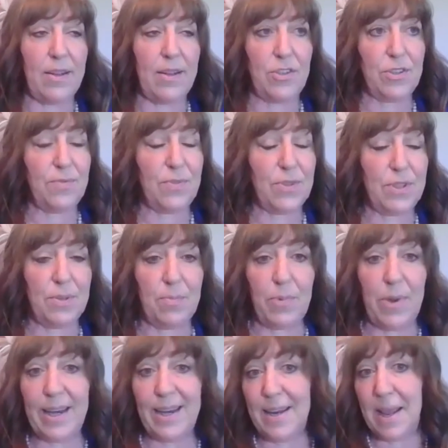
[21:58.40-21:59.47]
just for some
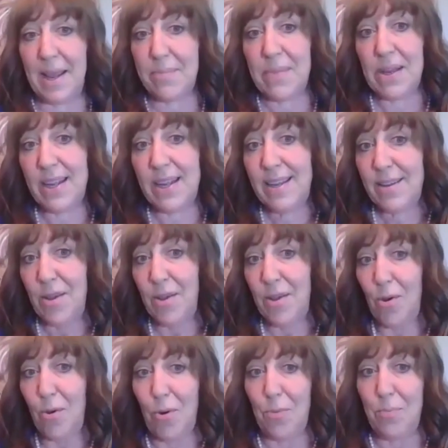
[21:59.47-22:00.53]
rainy day money,
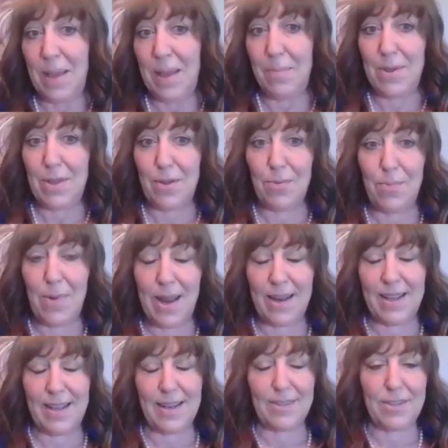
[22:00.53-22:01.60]
or maybe you want to
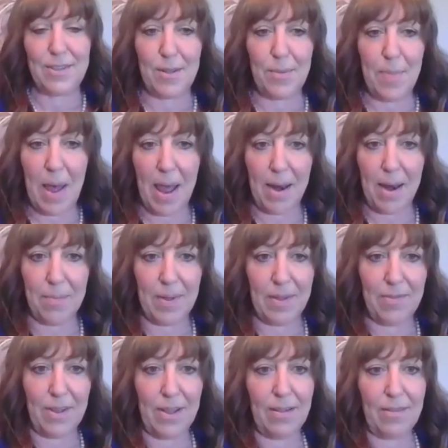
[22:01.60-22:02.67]
get into the bottom
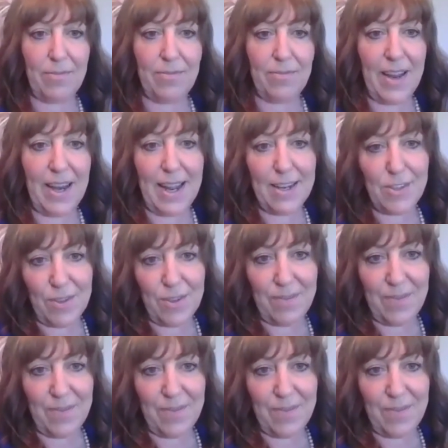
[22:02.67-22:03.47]
of a financial